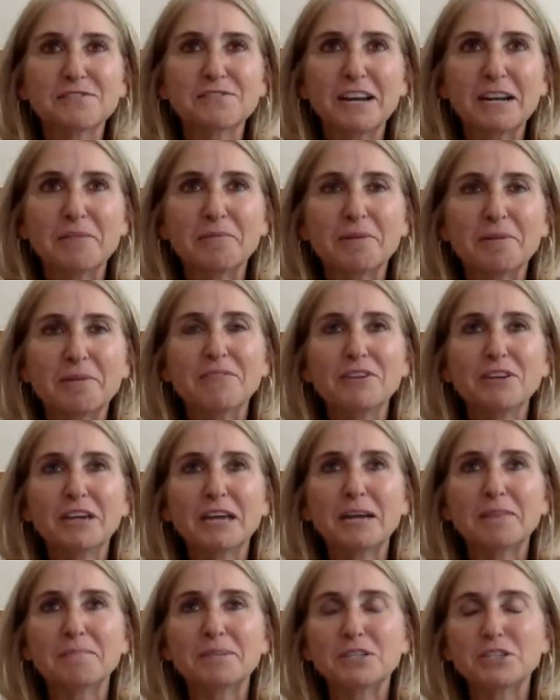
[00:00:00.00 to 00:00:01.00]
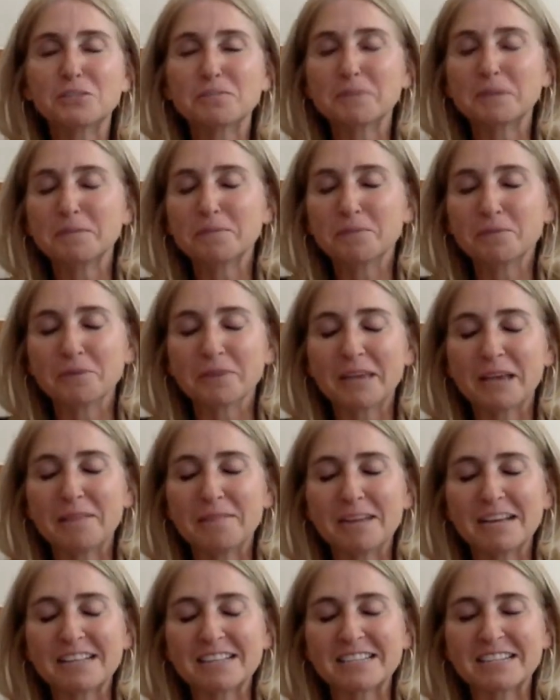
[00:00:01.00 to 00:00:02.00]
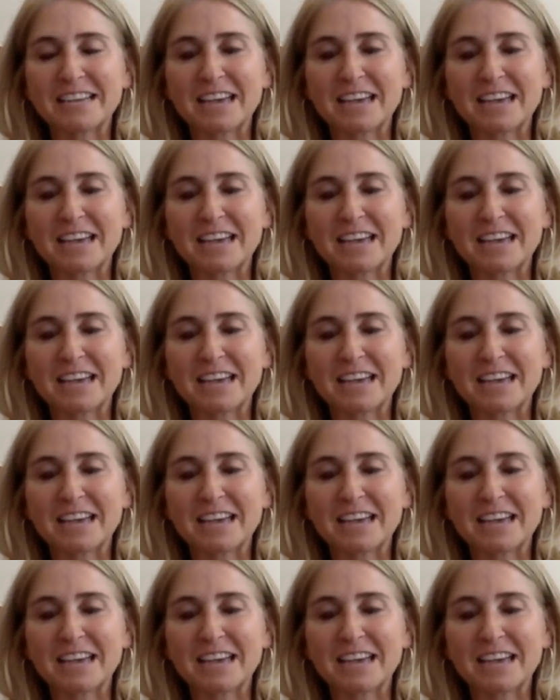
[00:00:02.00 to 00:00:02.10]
it's funny, whenever you get a bunch of people with MS